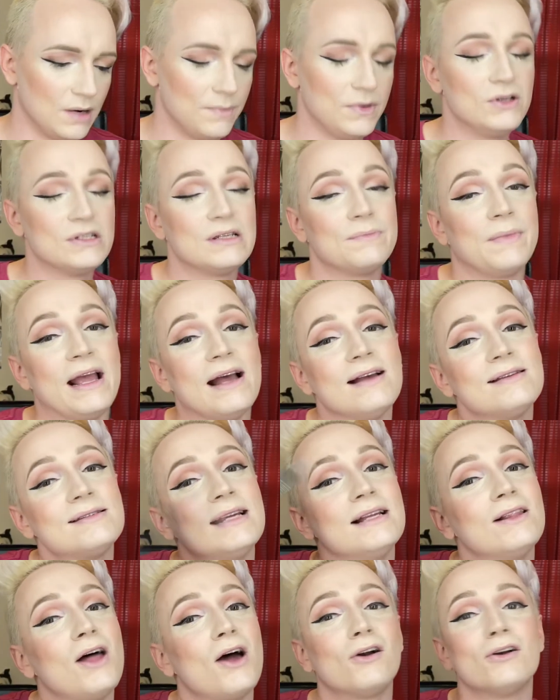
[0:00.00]
using my Estee
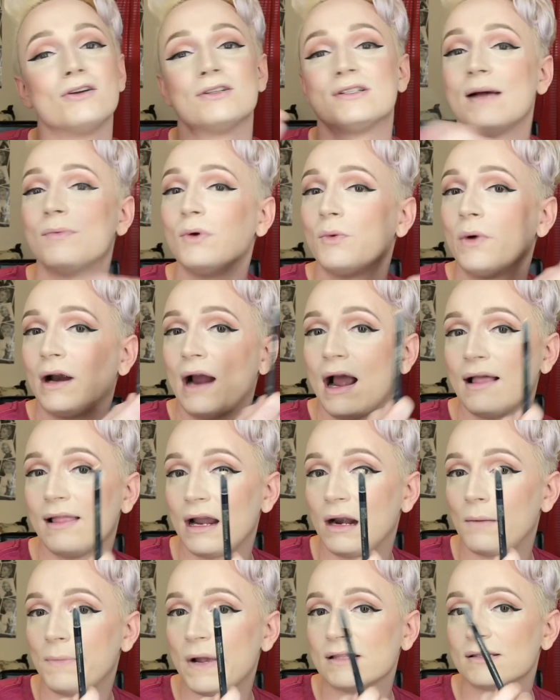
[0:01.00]
Lauder Double Wear Eyeliner
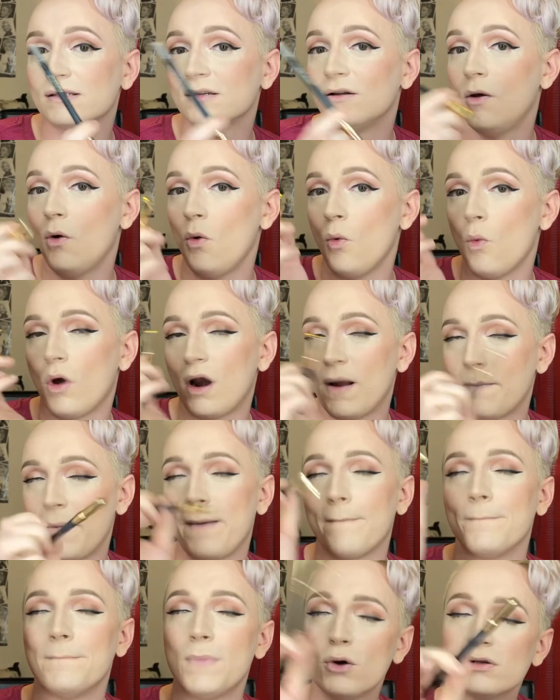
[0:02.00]
Pencil, one of my
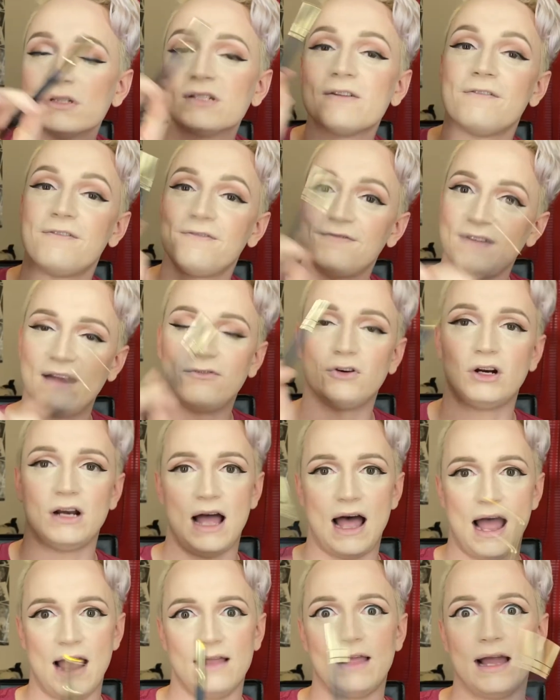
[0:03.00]
most favorite
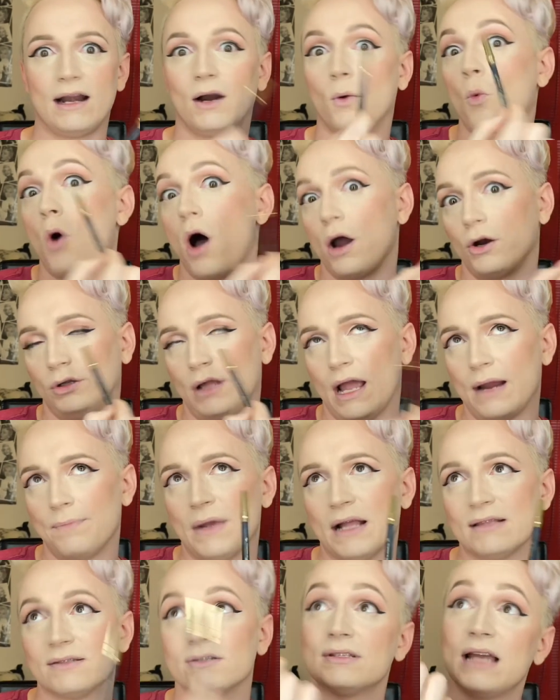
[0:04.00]
eyeliner waterline
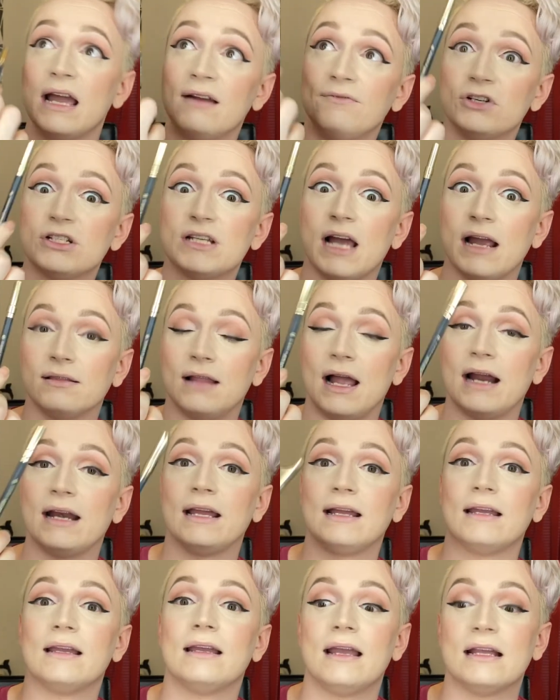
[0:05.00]
pencils, and for tight
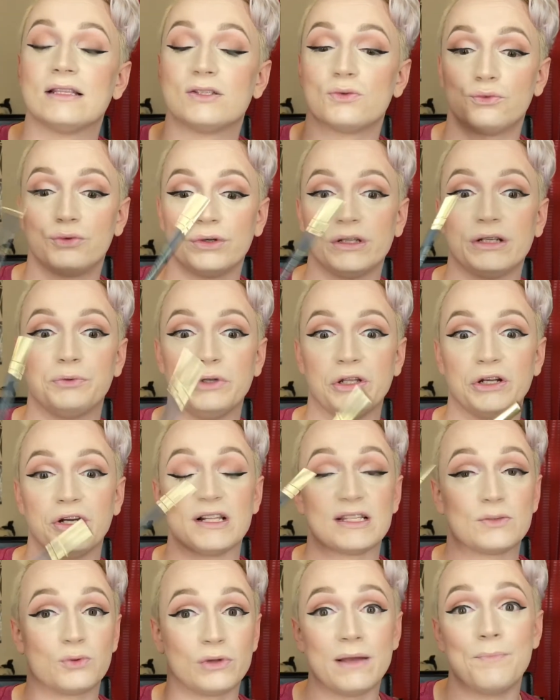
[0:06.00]
lining. It's really, really good. It's
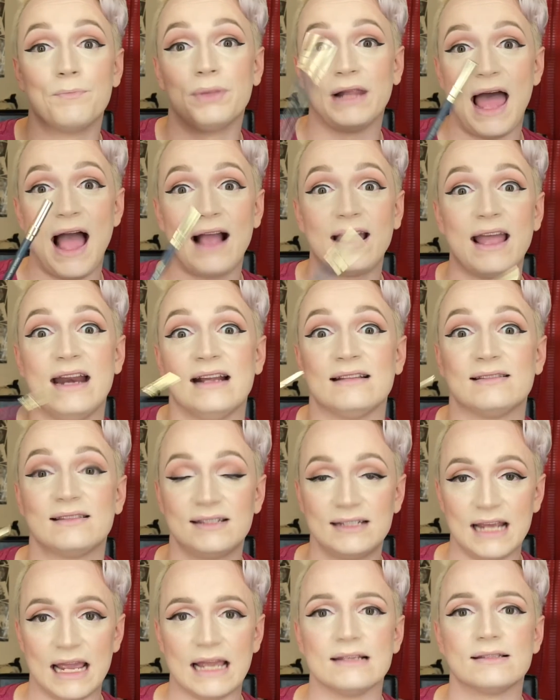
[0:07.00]
really black and it
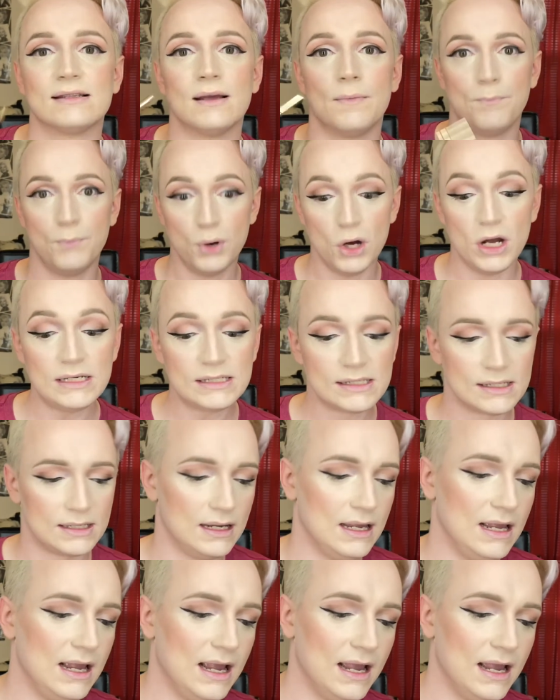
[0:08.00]
stays put, and